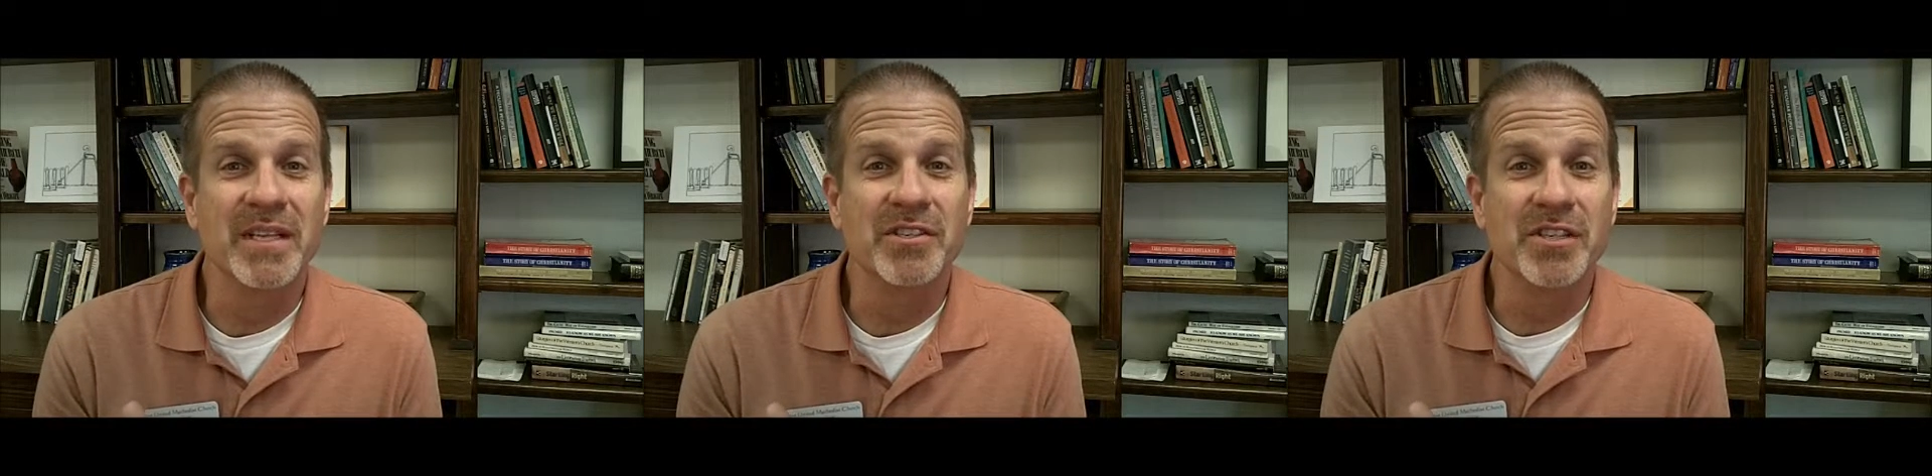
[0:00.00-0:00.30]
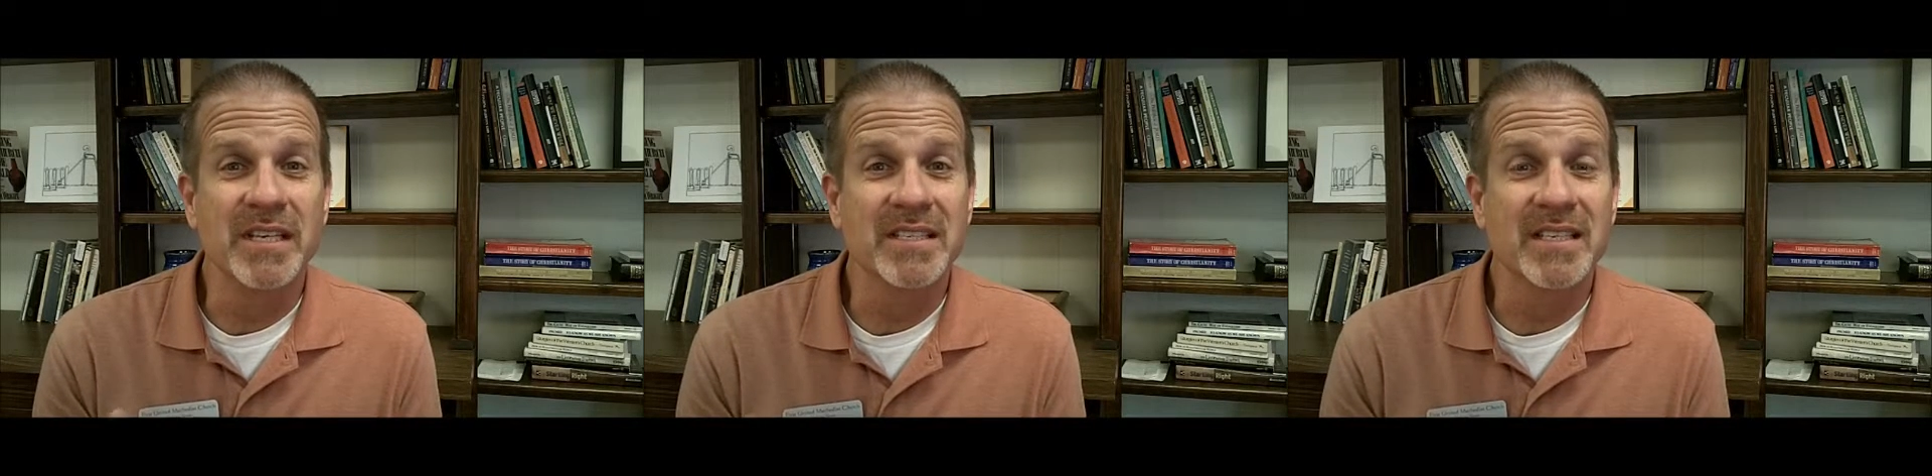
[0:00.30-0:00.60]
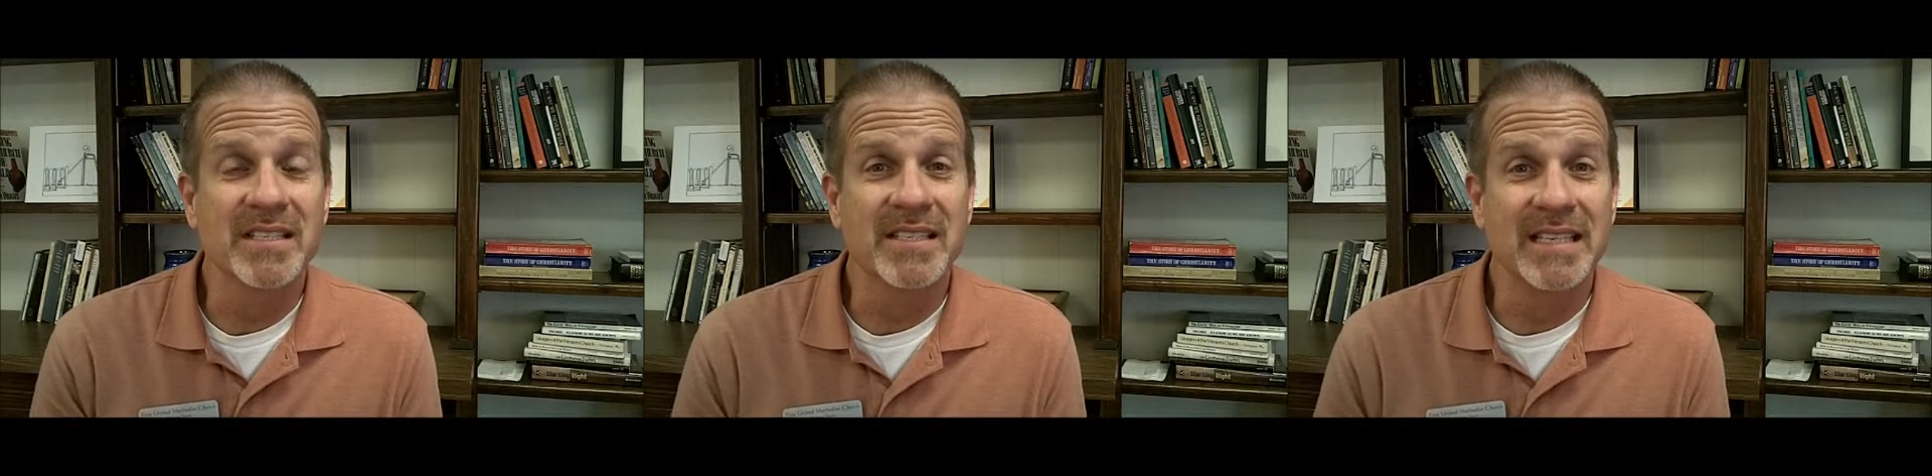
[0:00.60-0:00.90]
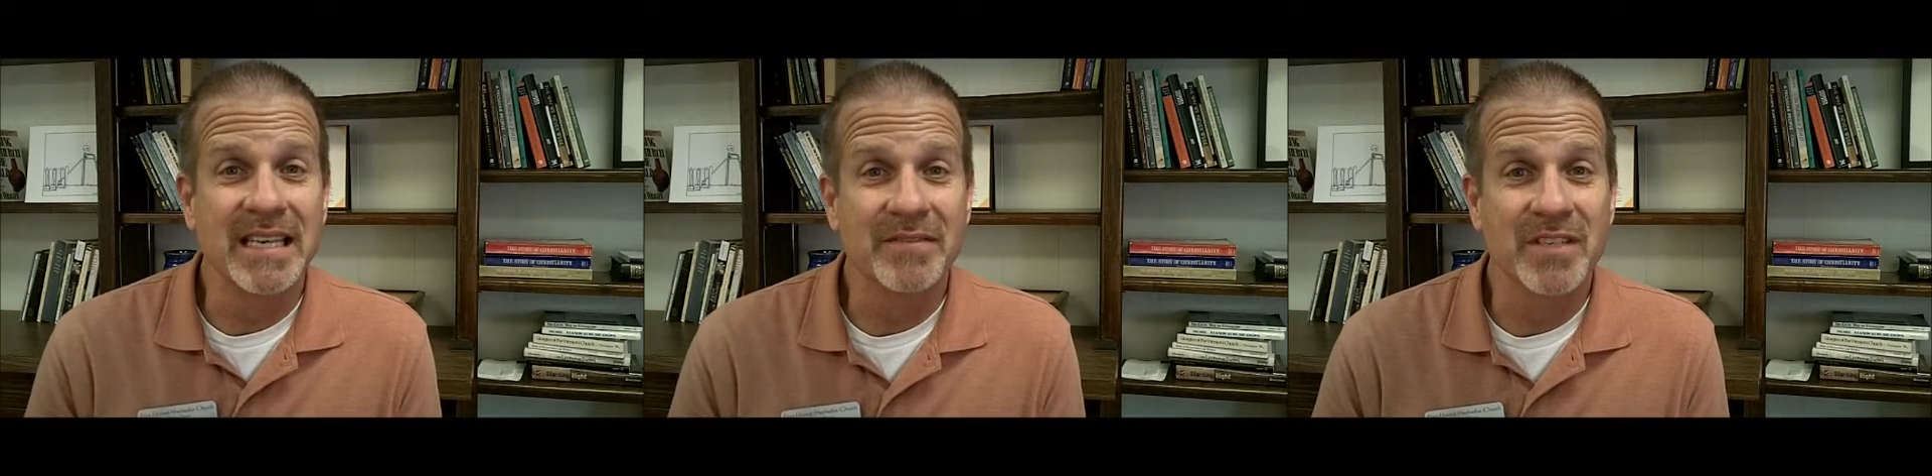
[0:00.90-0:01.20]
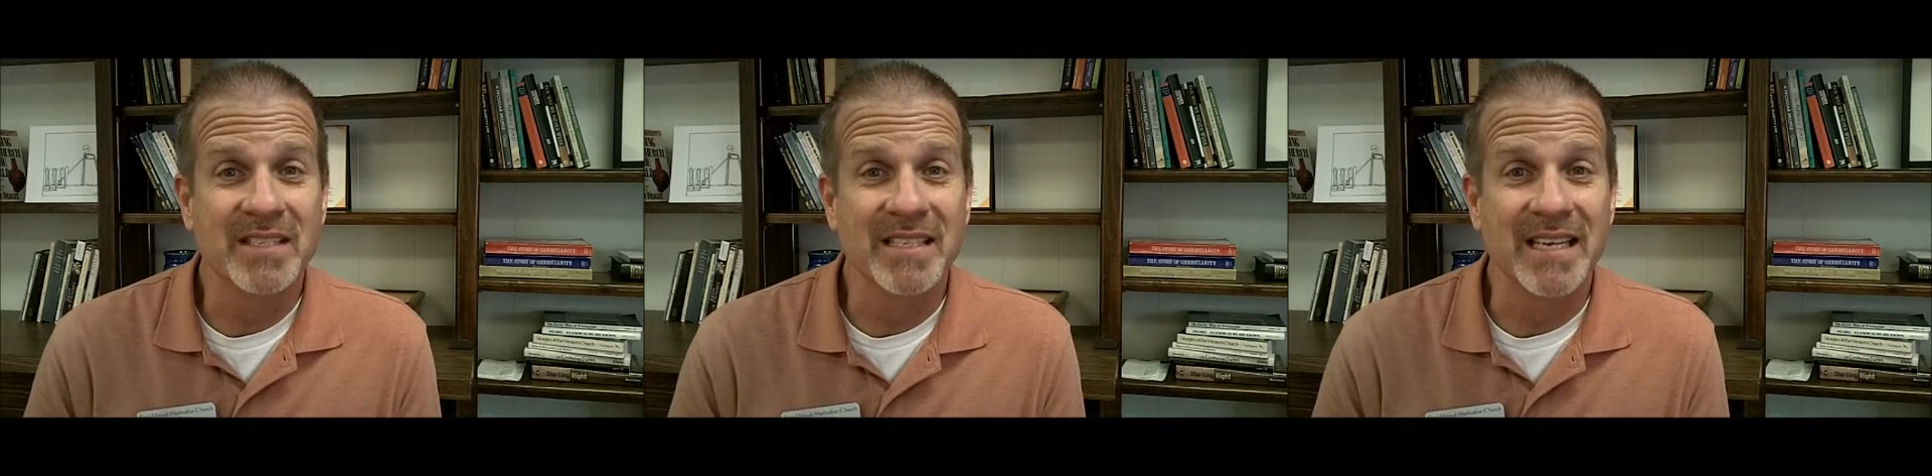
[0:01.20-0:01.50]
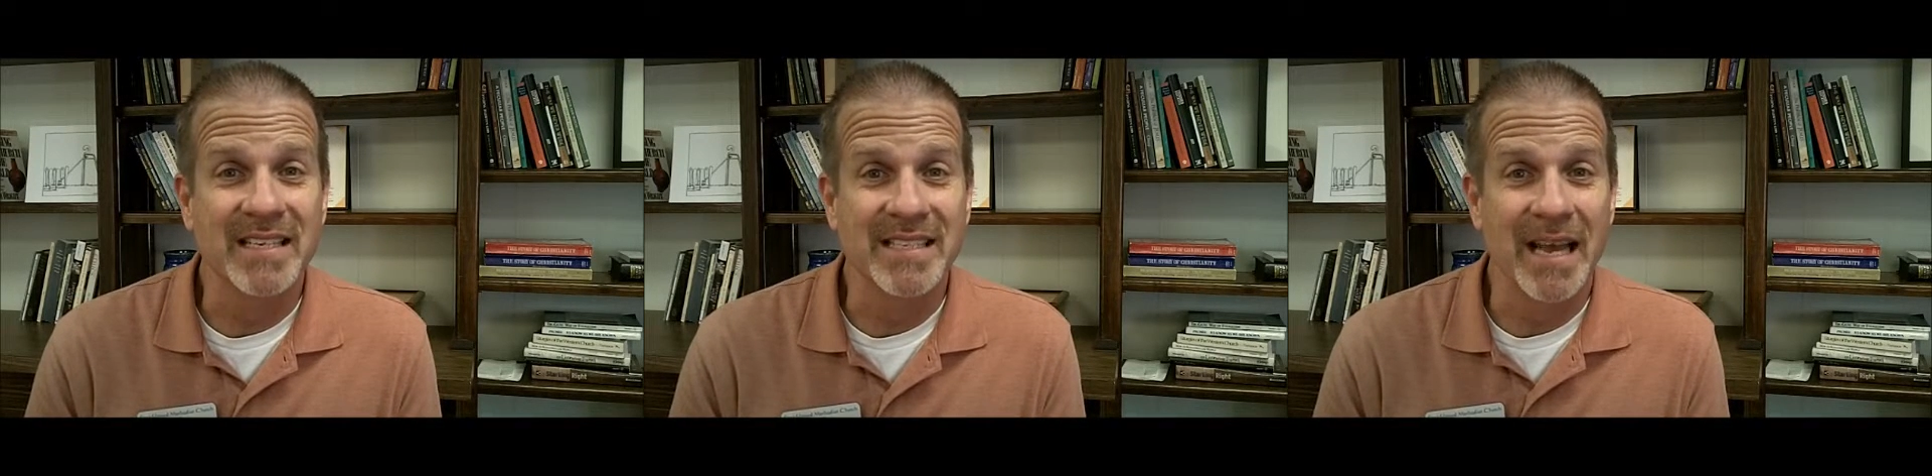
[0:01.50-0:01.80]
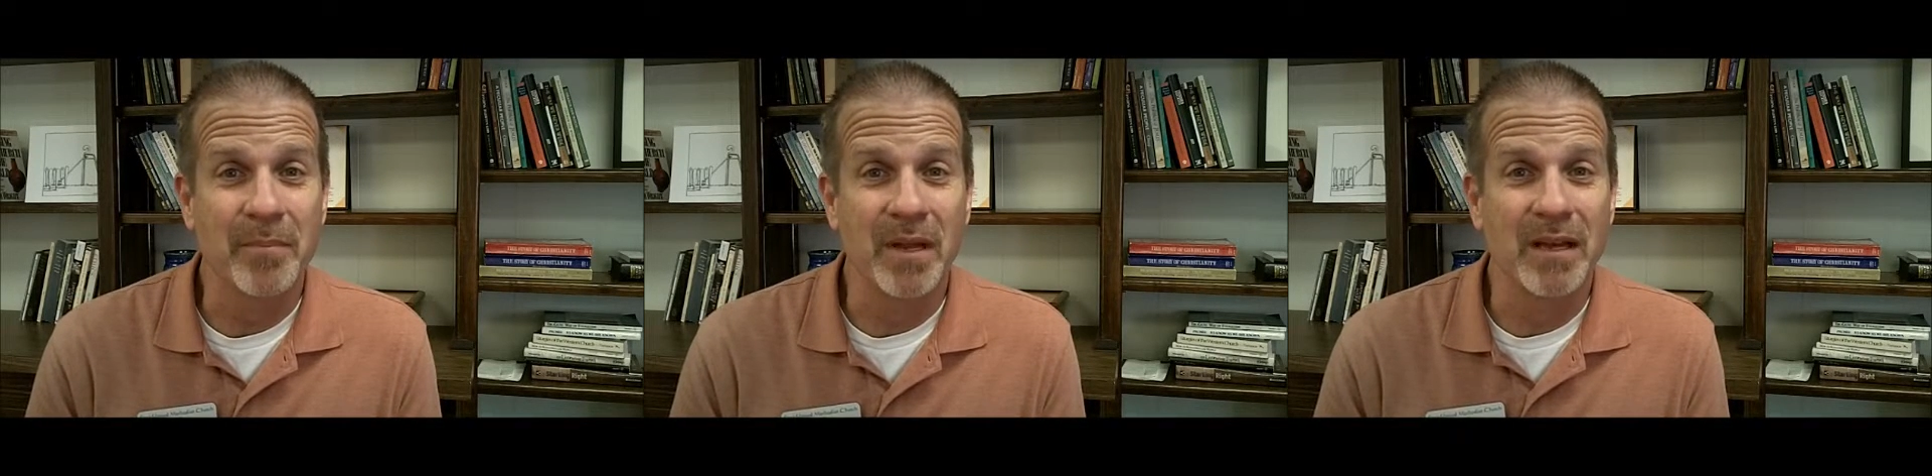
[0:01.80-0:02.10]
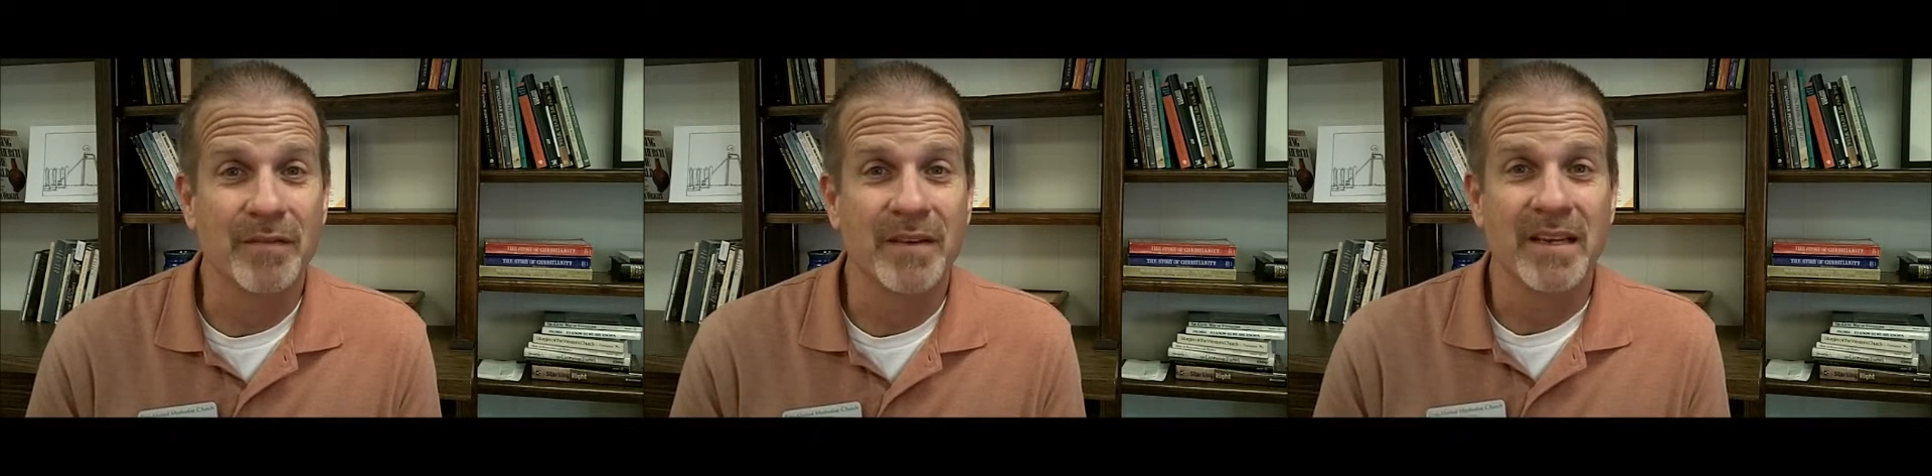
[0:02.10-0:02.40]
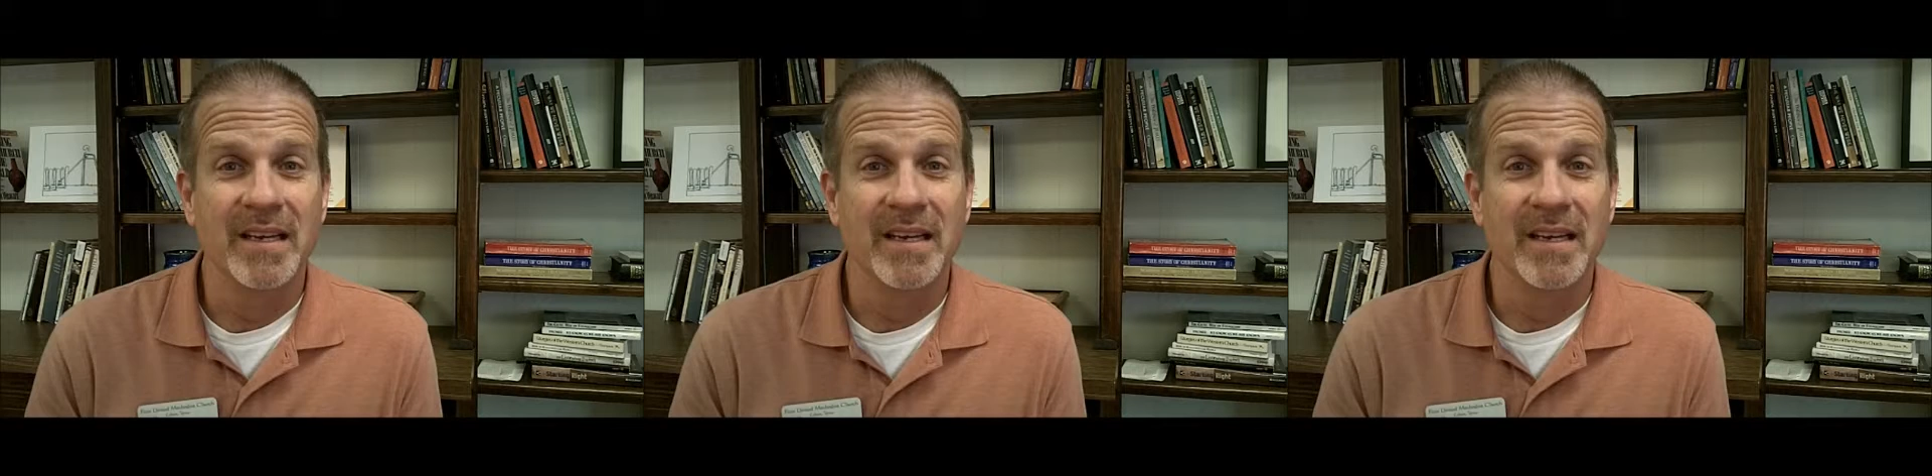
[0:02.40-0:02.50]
that Jesus gives us the example of,